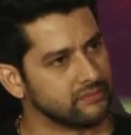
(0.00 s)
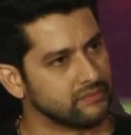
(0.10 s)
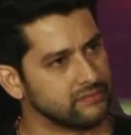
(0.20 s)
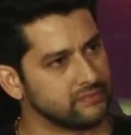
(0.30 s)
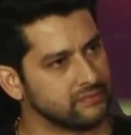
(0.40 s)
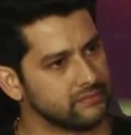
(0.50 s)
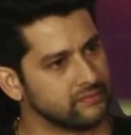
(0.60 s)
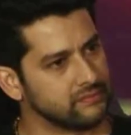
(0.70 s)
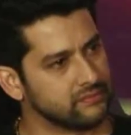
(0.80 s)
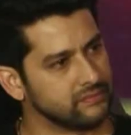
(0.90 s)

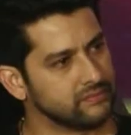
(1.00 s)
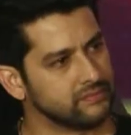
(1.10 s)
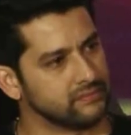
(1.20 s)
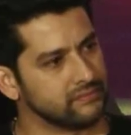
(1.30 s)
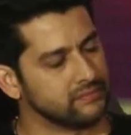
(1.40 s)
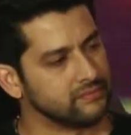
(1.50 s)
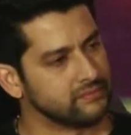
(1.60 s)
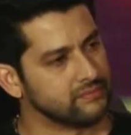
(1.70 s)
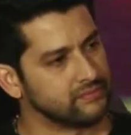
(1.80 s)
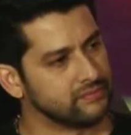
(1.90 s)

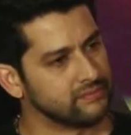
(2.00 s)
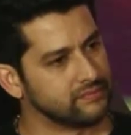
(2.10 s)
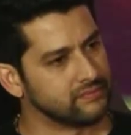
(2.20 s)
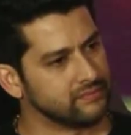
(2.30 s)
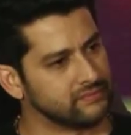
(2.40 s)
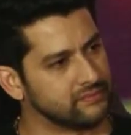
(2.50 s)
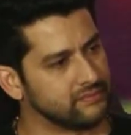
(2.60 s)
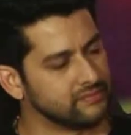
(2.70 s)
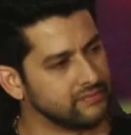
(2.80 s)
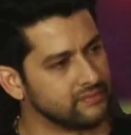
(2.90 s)

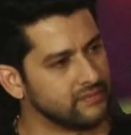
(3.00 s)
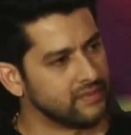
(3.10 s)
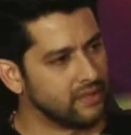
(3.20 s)
This person isn't speaking.